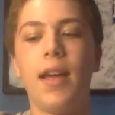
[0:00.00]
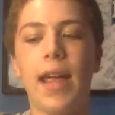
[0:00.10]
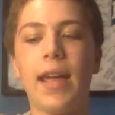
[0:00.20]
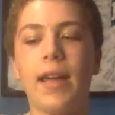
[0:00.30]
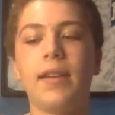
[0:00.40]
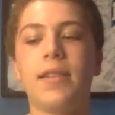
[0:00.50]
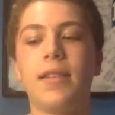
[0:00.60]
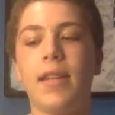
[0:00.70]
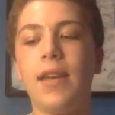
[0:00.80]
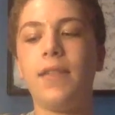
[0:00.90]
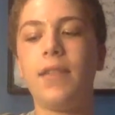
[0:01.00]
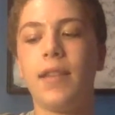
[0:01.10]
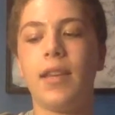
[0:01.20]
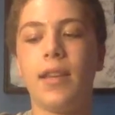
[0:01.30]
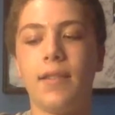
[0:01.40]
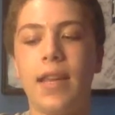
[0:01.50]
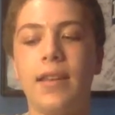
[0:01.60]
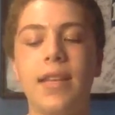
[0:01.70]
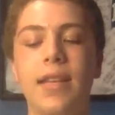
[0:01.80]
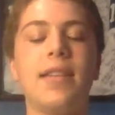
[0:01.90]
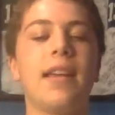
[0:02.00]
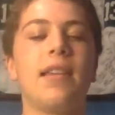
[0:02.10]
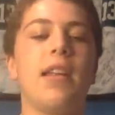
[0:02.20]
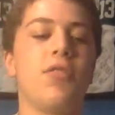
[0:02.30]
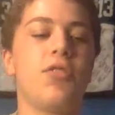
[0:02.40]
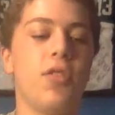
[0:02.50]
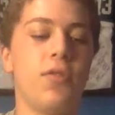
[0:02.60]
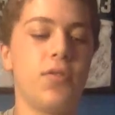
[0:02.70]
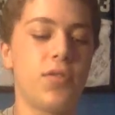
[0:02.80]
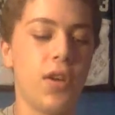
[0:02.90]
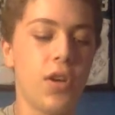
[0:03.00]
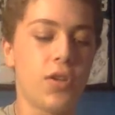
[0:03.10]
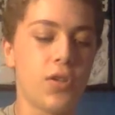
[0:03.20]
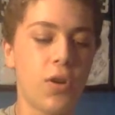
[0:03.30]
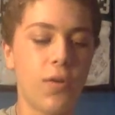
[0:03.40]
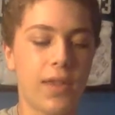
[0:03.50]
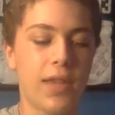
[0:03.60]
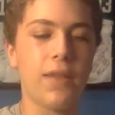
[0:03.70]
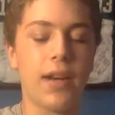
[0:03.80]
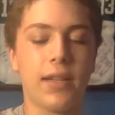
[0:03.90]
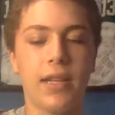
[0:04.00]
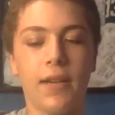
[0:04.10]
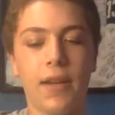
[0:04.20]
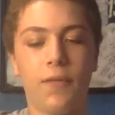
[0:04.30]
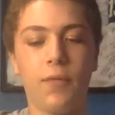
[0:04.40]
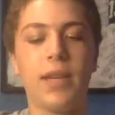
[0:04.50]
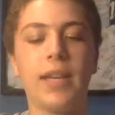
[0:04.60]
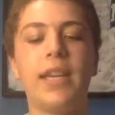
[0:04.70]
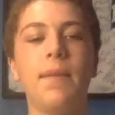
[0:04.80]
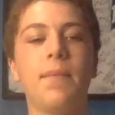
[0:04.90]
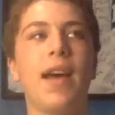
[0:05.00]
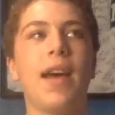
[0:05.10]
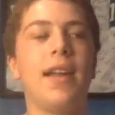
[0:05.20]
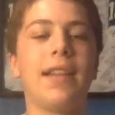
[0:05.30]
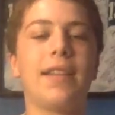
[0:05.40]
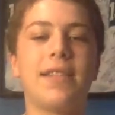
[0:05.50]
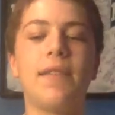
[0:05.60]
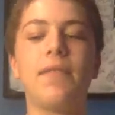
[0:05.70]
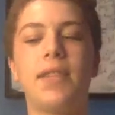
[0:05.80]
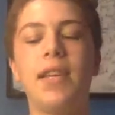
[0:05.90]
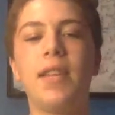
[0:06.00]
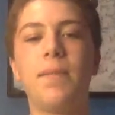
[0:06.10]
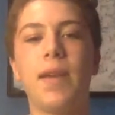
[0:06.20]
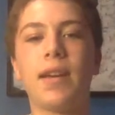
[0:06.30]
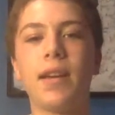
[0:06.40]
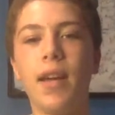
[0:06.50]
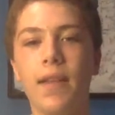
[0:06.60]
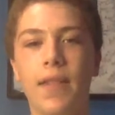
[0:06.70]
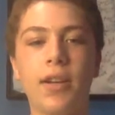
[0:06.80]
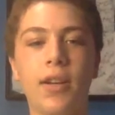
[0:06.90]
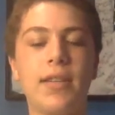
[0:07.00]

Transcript: And even they did take Daniel Jones, so theoretically, if we can keep that at the 17th pick, they could have